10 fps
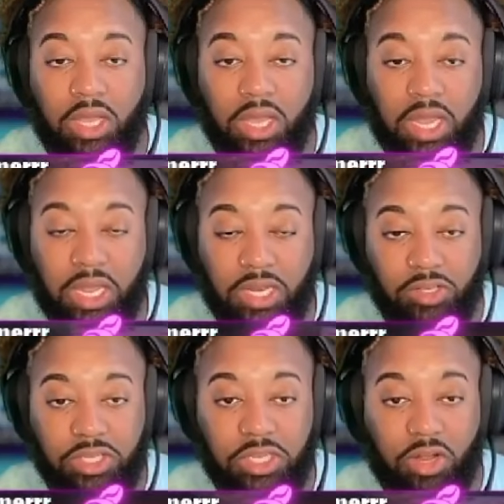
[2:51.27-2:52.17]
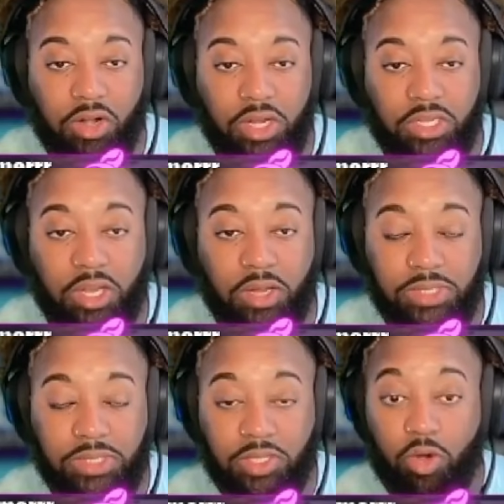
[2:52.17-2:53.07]
And you see it already comes
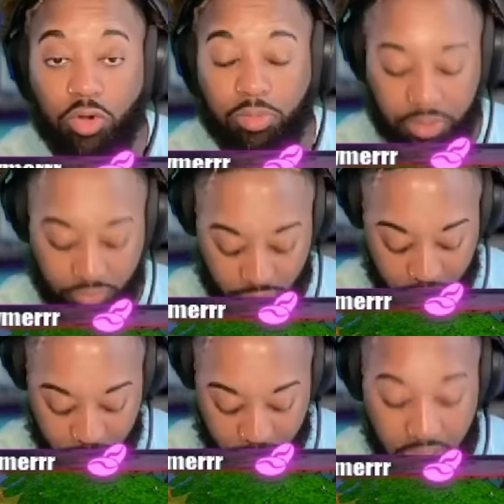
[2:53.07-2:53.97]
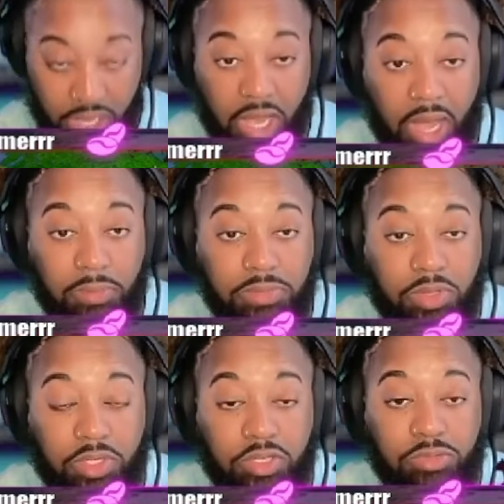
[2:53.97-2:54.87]
as a whole complete room. I'm just going to use